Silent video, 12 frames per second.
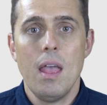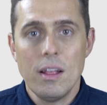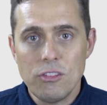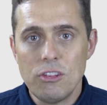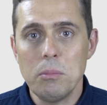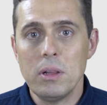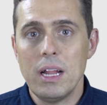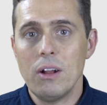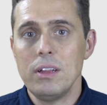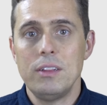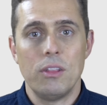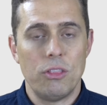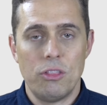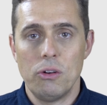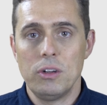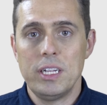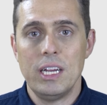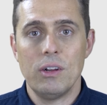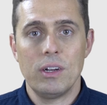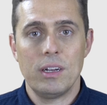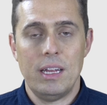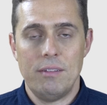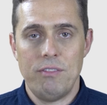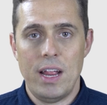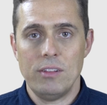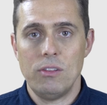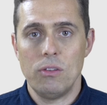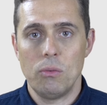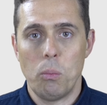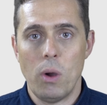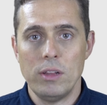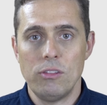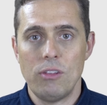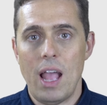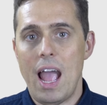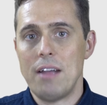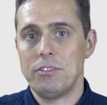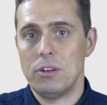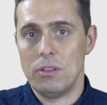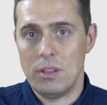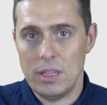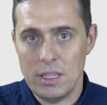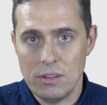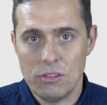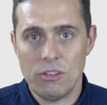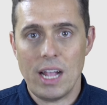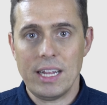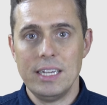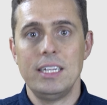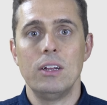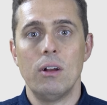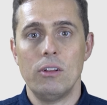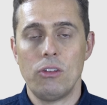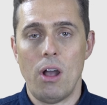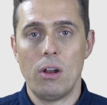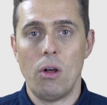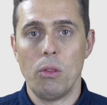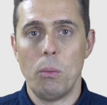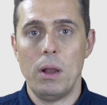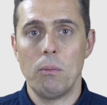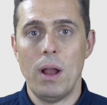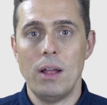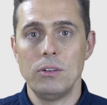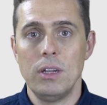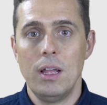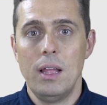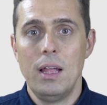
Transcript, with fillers: Similarly, the third gear advances once after the second gear has gone all the way around,